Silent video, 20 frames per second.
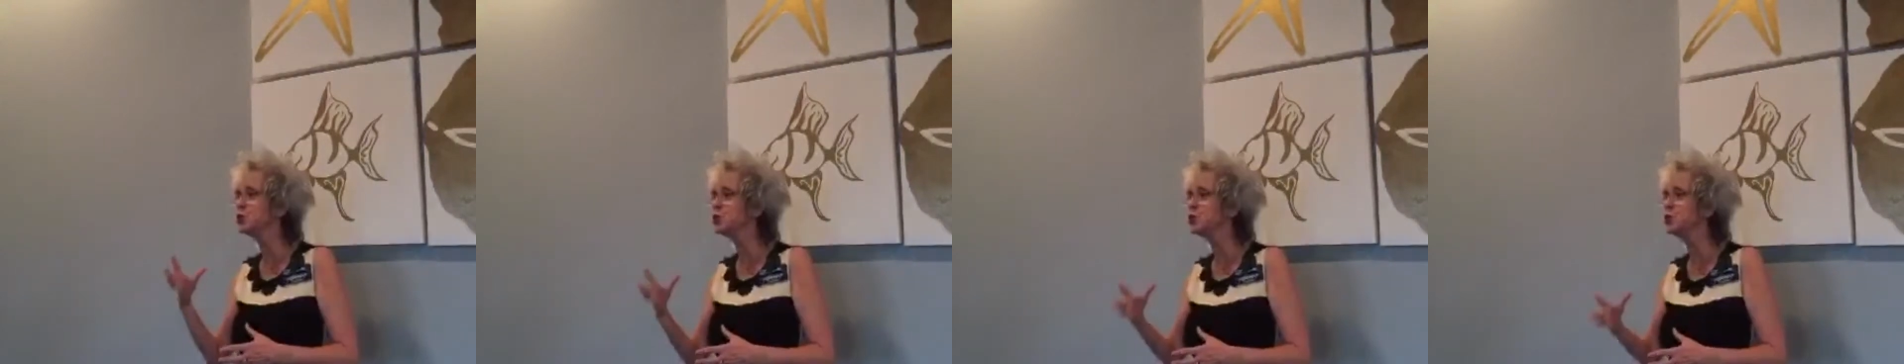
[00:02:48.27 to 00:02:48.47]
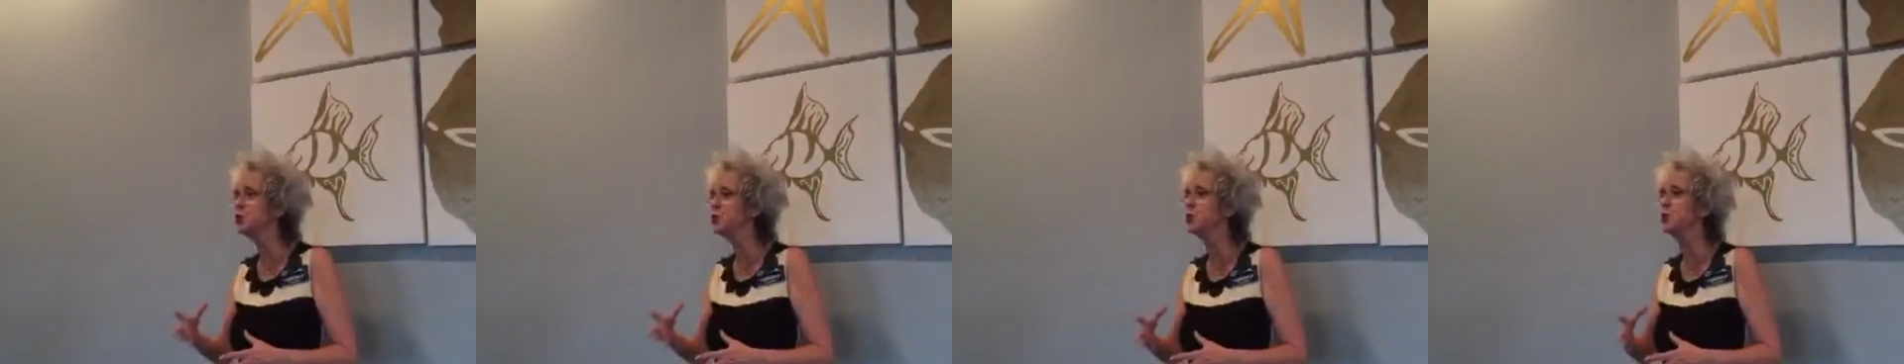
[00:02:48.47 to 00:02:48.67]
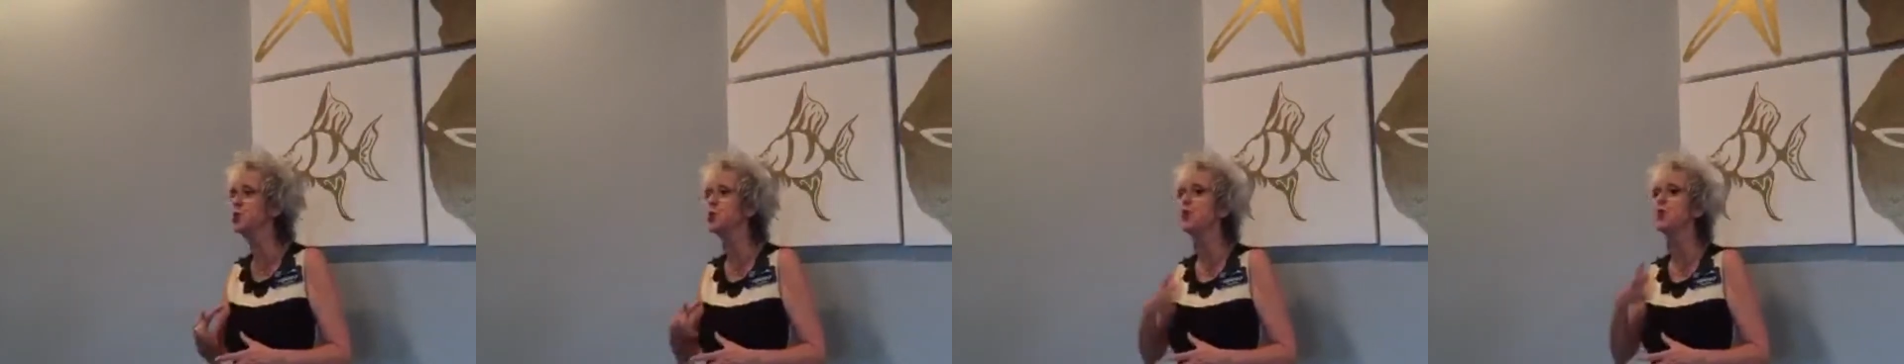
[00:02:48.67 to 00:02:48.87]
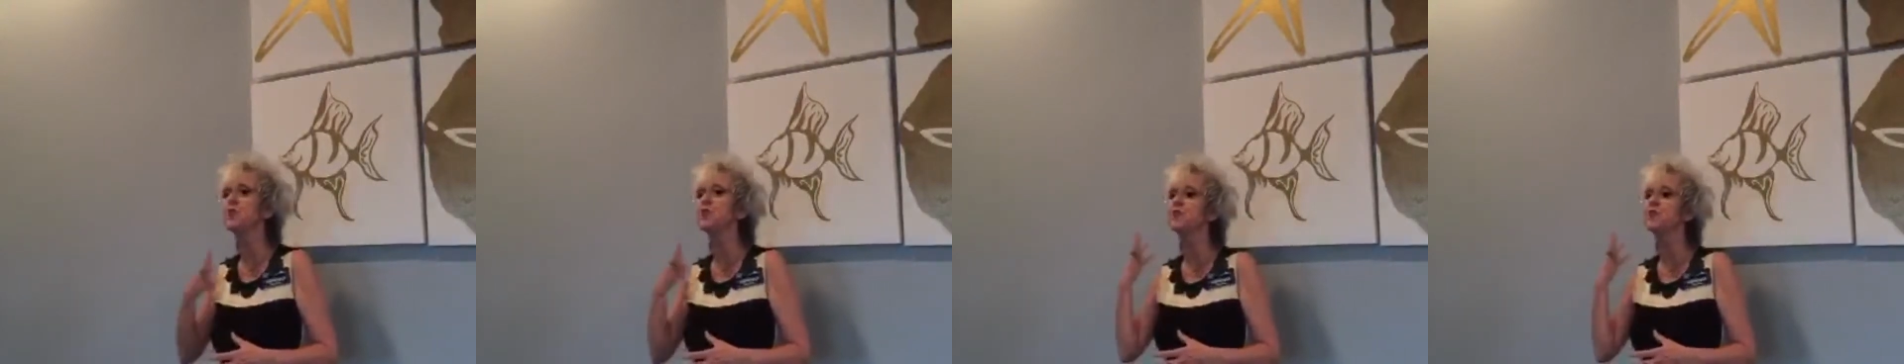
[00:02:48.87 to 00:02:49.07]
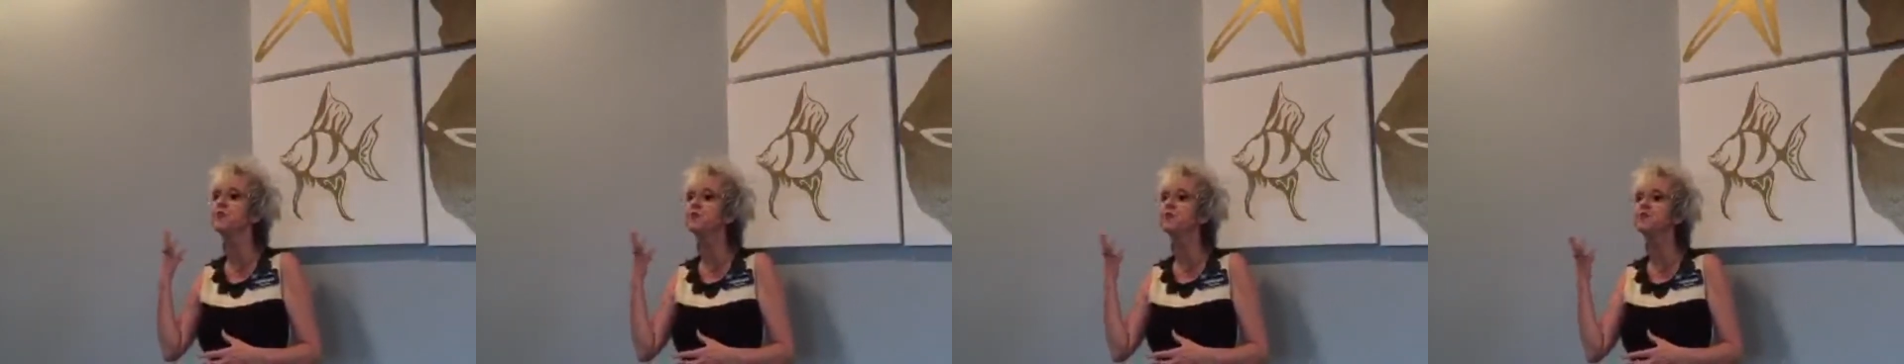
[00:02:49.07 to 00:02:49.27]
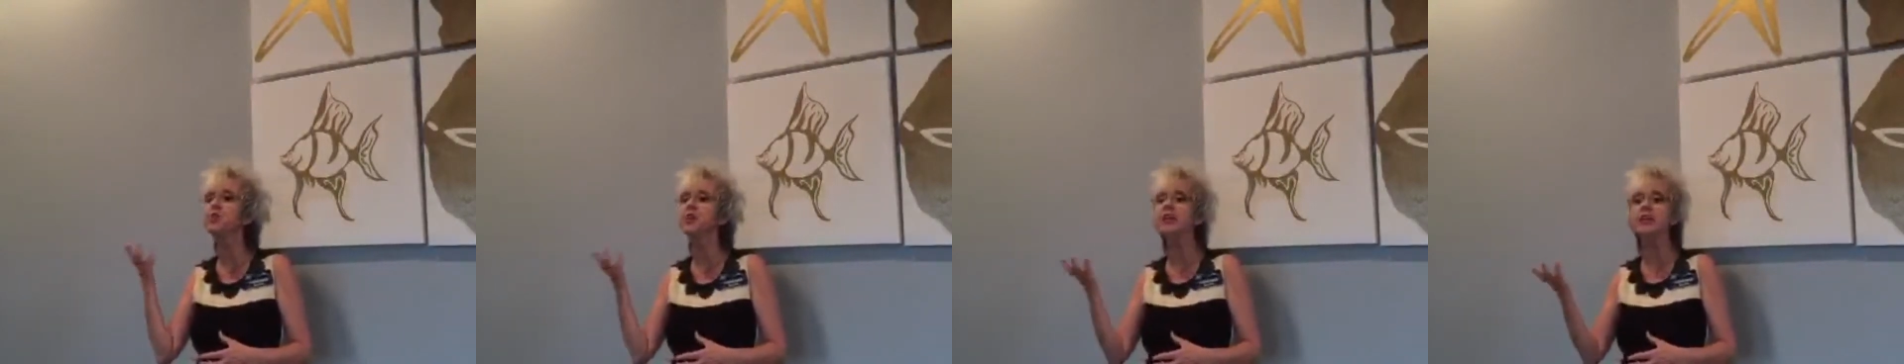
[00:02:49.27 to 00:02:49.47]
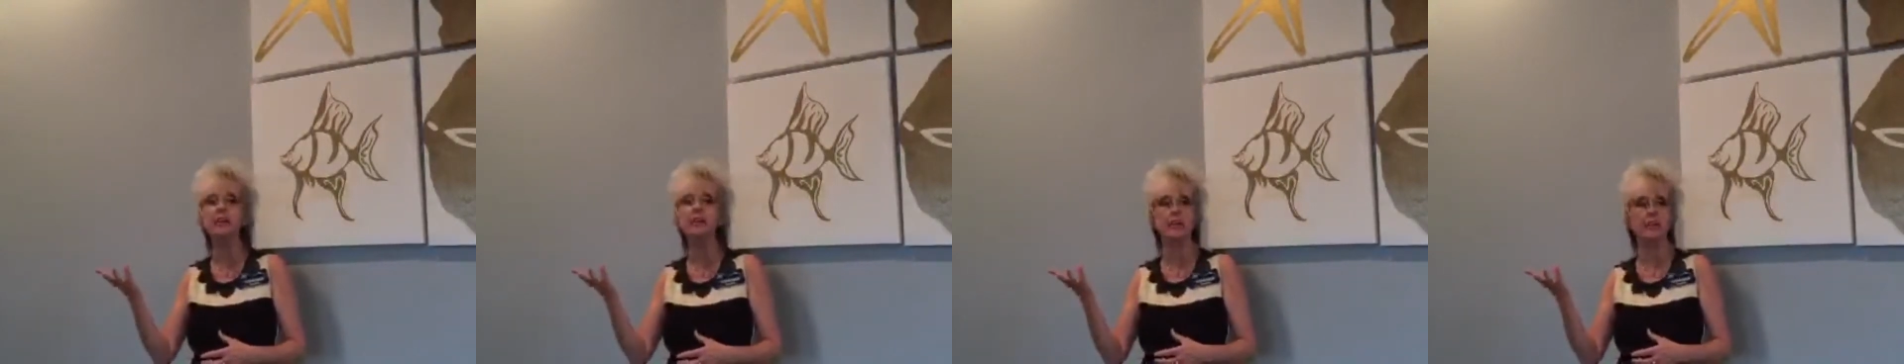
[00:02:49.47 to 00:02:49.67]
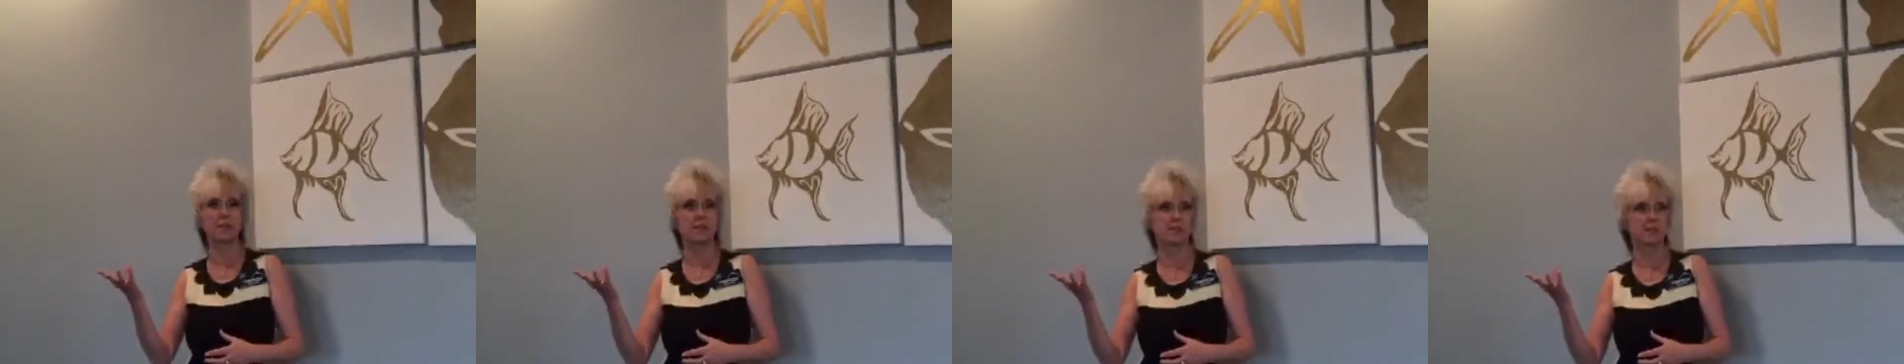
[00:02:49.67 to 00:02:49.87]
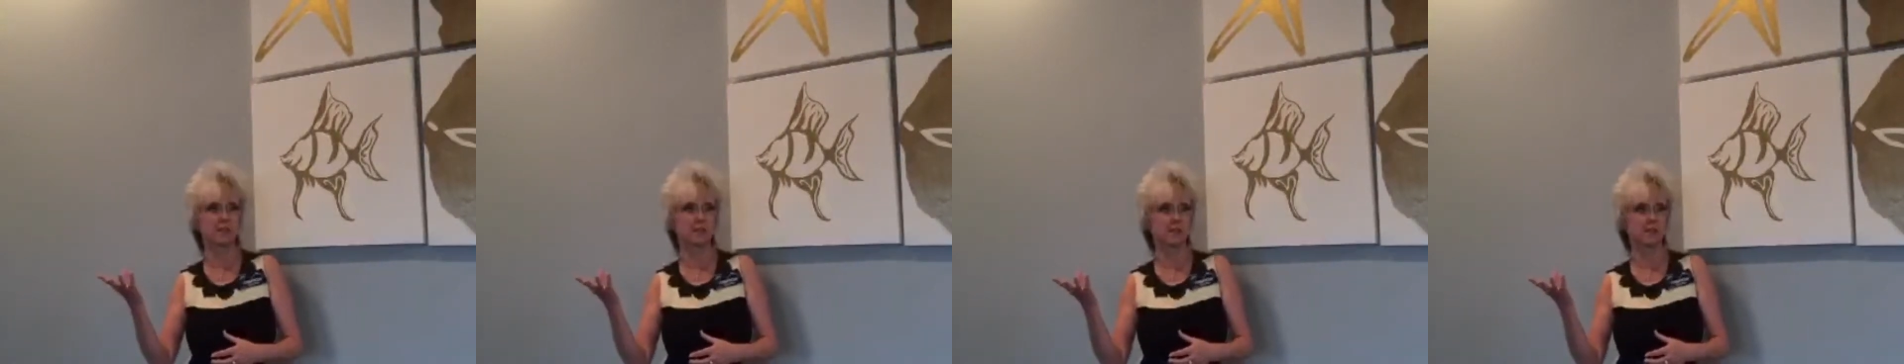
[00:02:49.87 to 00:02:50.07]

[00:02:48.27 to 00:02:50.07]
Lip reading: to feel